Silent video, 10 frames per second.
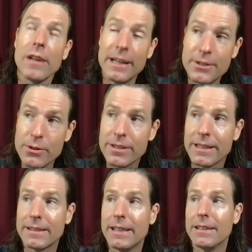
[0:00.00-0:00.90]
I do
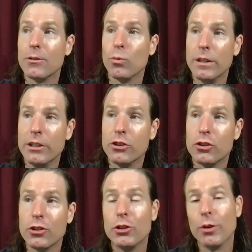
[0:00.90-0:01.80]
think that we
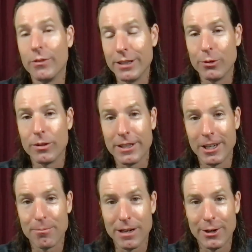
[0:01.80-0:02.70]
should do everything within
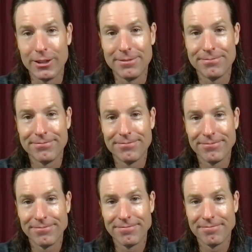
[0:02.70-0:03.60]
our power
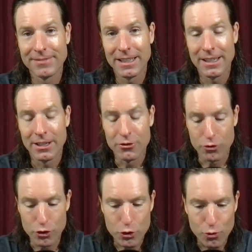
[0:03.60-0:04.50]

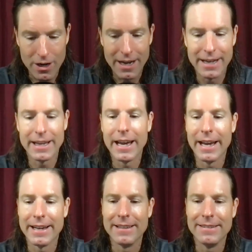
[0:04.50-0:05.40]
to try
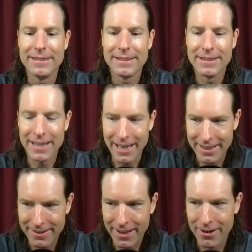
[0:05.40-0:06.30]
and
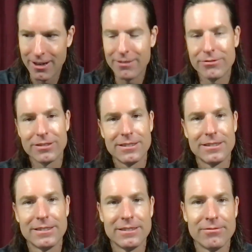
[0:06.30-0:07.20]
head that off,
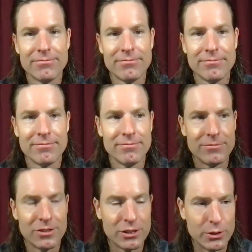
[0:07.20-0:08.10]

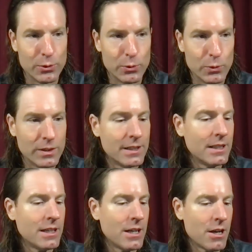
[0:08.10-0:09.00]
to
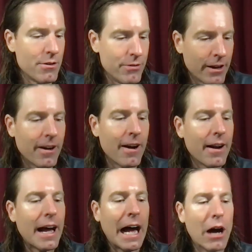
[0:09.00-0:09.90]
figure
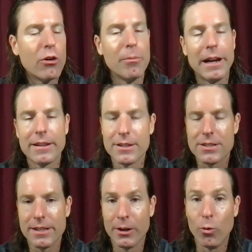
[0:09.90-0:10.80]
out how to make
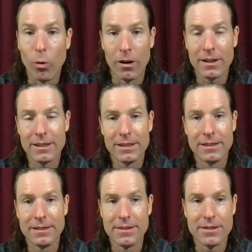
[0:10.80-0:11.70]
this thing work
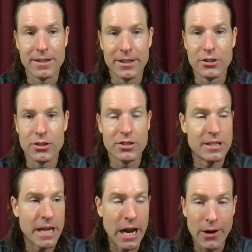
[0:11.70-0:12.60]
instead of just
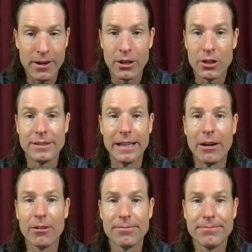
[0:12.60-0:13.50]
tearing it all
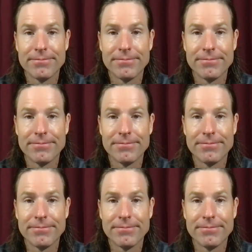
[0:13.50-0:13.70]
down.